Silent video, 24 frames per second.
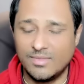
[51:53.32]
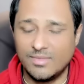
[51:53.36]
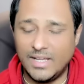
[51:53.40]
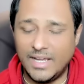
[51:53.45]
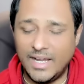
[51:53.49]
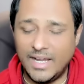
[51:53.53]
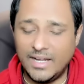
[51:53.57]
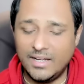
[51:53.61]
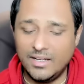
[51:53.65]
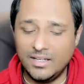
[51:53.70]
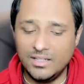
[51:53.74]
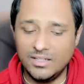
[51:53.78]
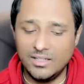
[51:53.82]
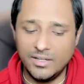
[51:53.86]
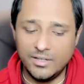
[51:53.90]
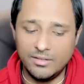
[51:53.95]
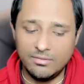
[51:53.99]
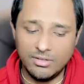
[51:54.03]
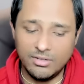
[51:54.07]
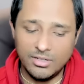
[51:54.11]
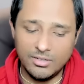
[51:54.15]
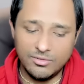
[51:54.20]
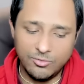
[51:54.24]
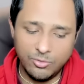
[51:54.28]
And
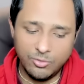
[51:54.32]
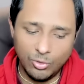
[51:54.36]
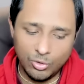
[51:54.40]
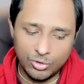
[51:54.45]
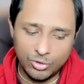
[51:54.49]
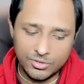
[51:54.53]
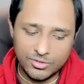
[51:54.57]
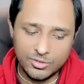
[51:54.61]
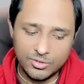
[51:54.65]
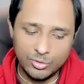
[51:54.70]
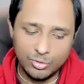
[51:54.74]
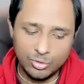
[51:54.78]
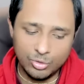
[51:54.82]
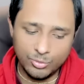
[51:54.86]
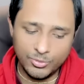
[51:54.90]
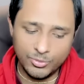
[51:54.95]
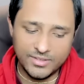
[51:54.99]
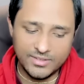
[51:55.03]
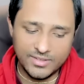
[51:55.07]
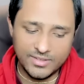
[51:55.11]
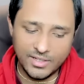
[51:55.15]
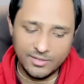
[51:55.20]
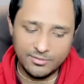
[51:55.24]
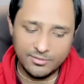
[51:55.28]
it will force you to be
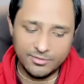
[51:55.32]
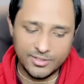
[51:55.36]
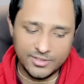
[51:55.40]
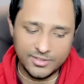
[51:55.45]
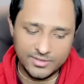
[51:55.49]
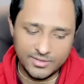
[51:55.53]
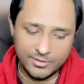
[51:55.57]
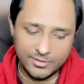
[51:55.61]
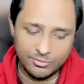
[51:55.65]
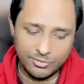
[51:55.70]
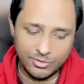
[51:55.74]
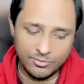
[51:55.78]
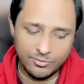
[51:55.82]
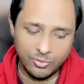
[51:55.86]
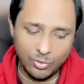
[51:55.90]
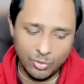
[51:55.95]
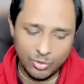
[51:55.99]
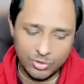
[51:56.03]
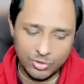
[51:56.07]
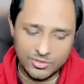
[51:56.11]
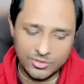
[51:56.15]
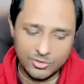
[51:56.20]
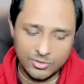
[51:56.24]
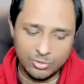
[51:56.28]
selfless. It will
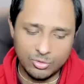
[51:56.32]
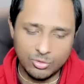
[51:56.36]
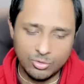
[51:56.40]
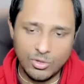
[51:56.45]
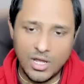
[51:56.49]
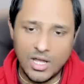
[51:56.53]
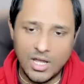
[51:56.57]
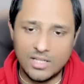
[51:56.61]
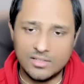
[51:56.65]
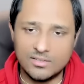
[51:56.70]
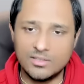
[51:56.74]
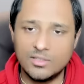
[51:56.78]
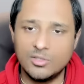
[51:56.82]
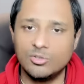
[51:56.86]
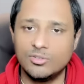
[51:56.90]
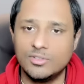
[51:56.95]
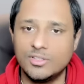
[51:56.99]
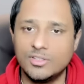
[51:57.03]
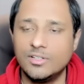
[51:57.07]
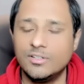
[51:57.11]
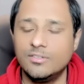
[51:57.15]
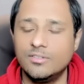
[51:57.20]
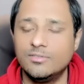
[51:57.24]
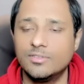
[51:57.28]
force you to ask
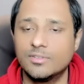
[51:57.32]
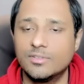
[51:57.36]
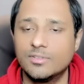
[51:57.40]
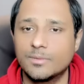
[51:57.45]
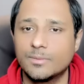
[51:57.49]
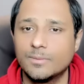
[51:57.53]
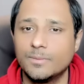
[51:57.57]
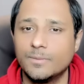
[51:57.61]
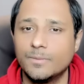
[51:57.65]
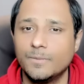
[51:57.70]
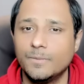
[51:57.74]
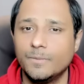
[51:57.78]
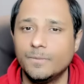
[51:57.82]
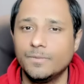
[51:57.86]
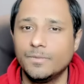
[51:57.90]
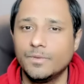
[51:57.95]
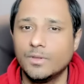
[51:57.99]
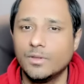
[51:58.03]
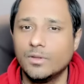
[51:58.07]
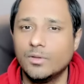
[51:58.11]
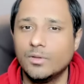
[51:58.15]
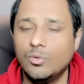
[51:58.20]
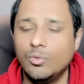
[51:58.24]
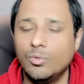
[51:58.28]
yourself,
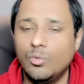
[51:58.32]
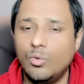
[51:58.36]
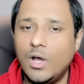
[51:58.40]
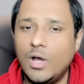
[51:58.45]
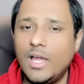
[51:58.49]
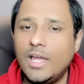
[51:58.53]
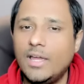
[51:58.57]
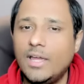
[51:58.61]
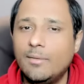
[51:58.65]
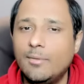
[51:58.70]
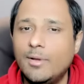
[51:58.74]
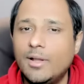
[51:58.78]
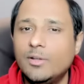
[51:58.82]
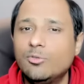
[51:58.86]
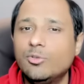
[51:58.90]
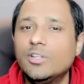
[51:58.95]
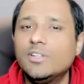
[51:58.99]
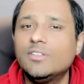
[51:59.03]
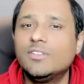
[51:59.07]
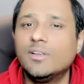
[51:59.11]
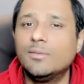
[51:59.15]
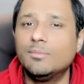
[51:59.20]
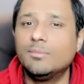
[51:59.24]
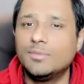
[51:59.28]
why am I
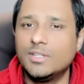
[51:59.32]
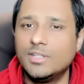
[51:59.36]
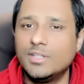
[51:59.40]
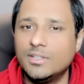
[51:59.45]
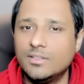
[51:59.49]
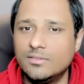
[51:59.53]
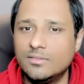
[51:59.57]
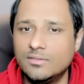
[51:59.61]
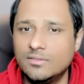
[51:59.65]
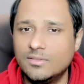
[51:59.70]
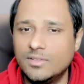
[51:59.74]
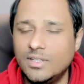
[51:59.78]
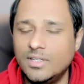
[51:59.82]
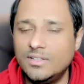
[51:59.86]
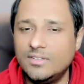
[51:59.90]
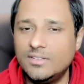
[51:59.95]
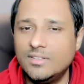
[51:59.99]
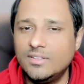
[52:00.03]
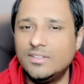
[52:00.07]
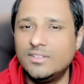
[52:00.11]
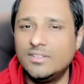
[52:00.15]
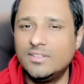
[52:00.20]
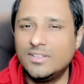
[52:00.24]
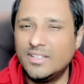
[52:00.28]
doing something? Is
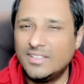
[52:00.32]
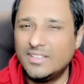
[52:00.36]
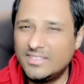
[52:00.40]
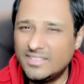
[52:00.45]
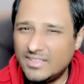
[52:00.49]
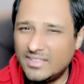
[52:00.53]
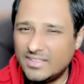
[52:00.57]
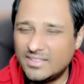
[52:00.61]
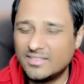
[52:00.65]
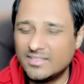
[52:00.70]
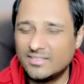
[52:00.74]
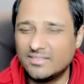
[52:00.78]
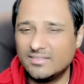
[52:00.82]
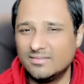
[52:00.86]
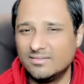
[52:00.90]
this legit?